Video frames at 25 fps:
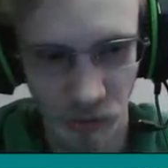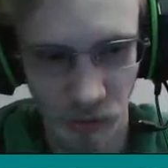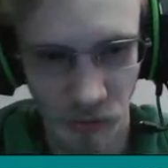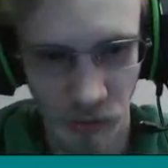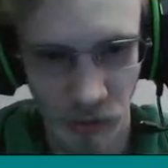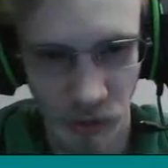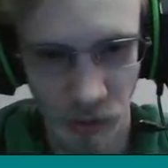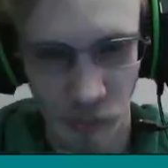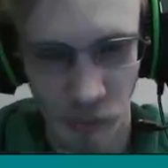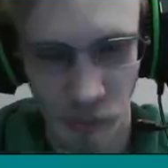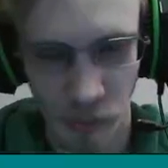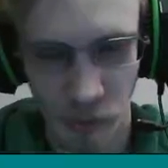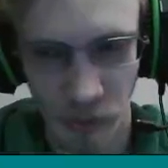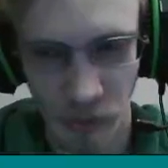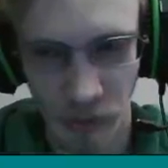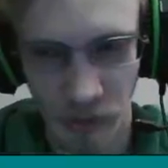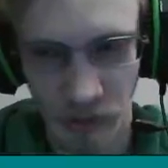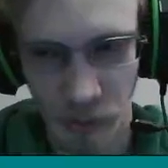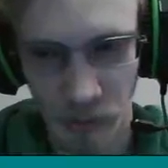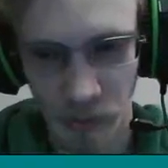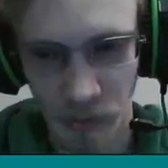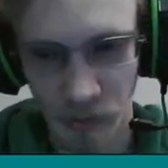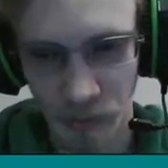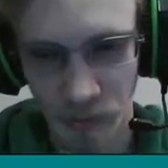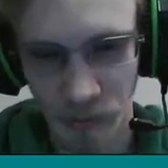of other
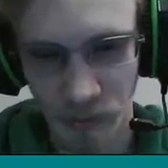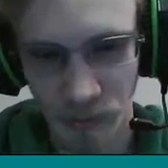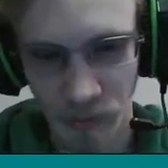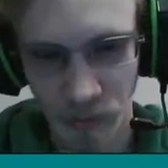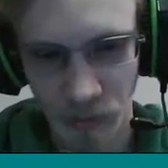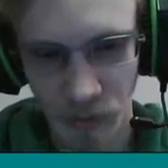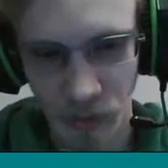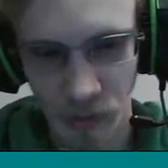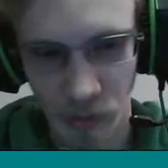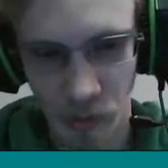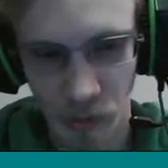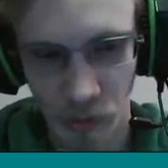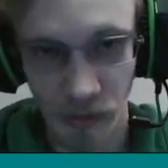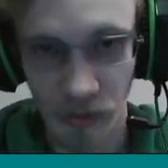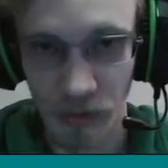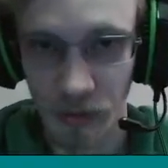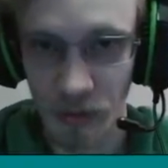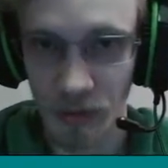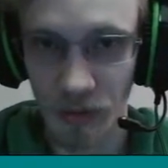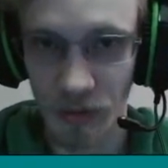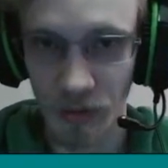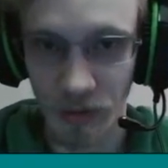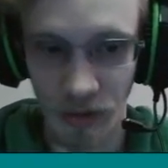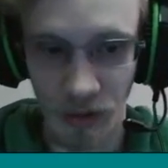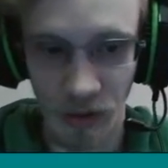programs, or,
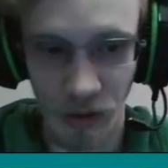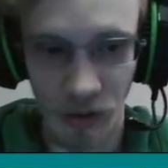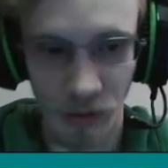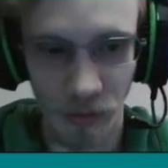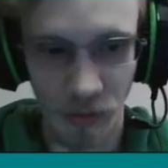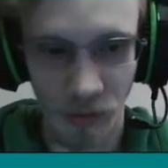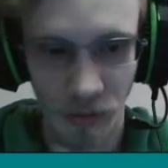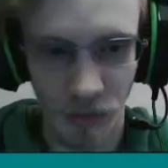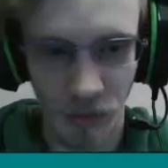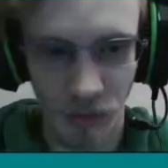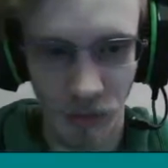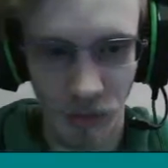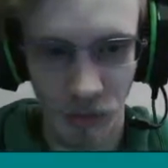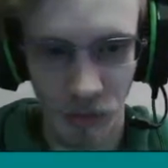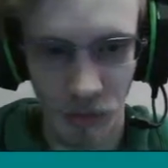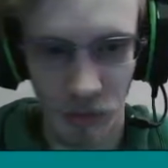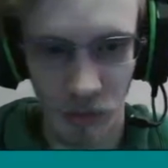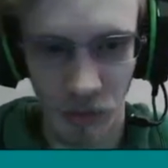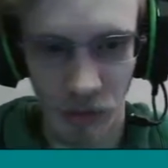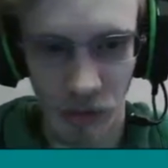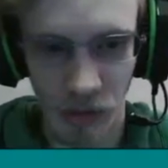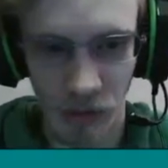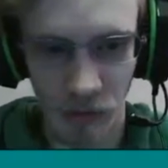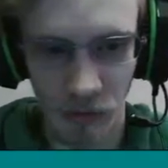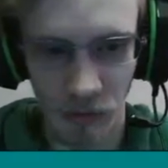you know,
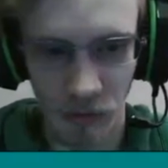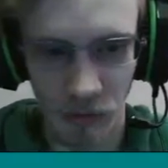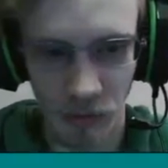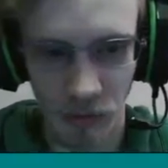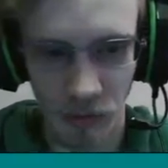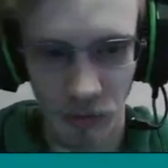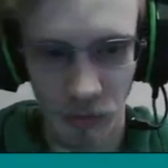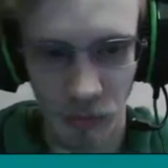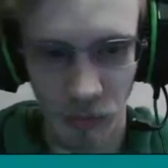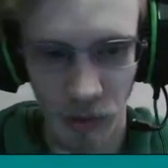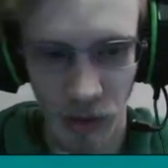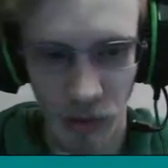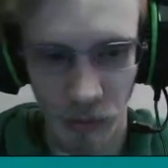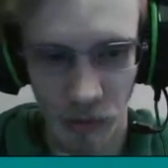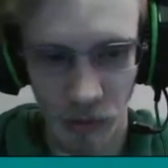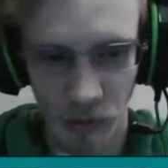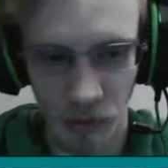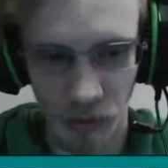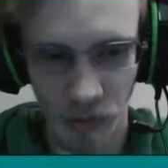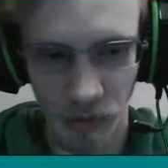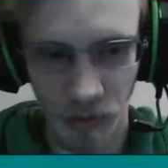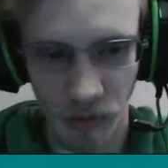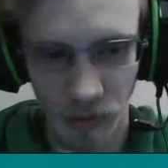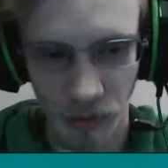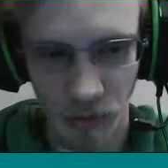real life
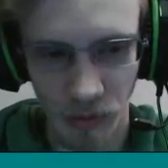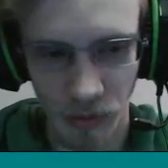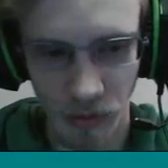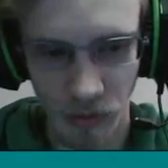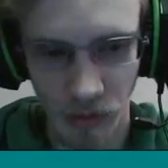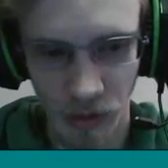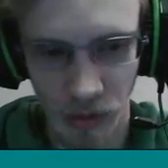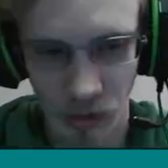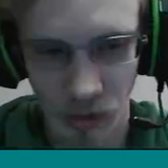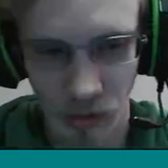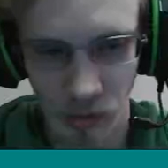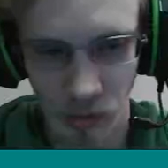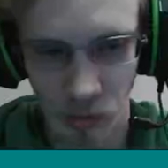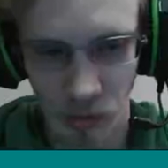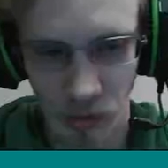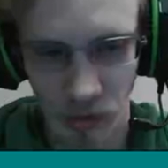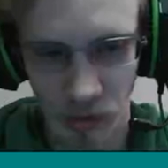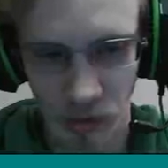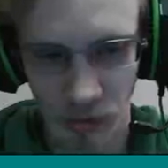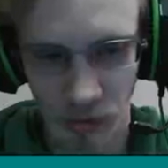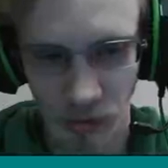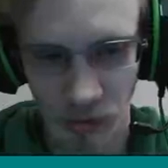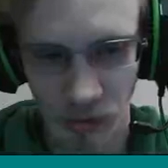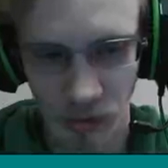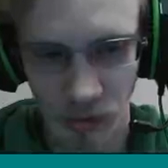paper and
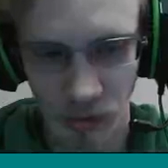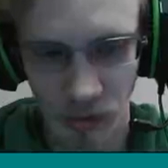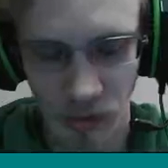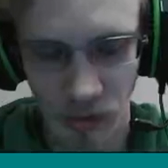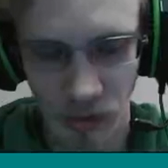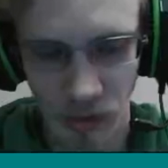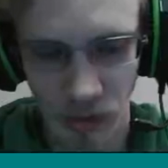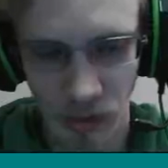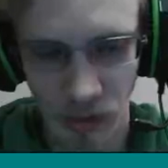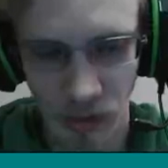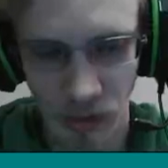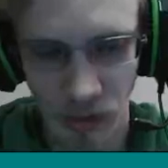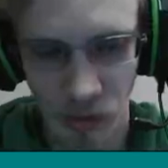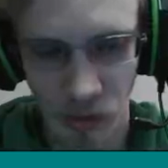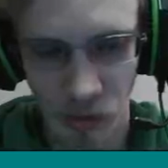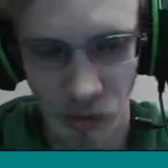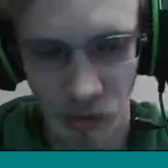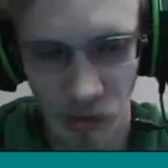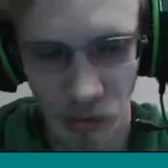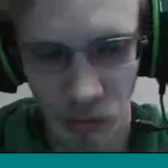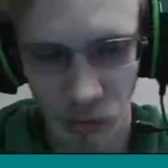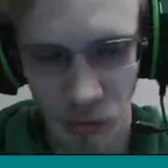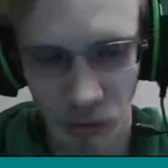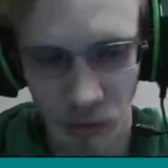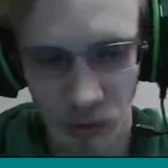drawn
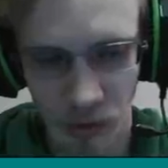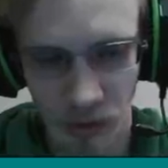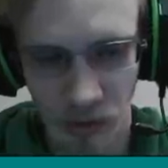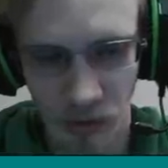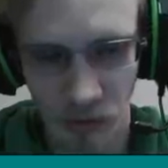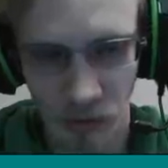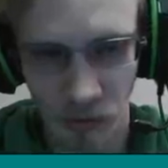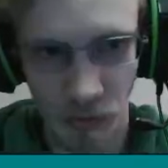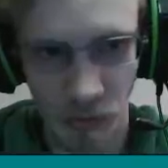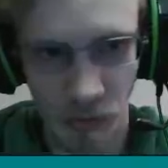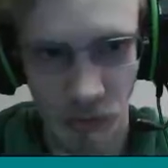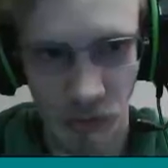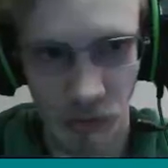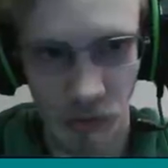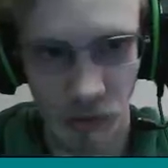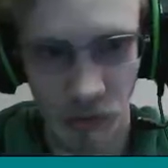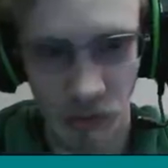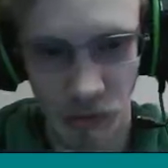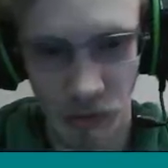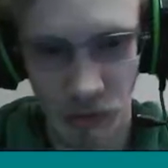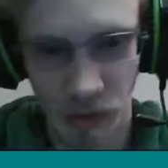it per hand for the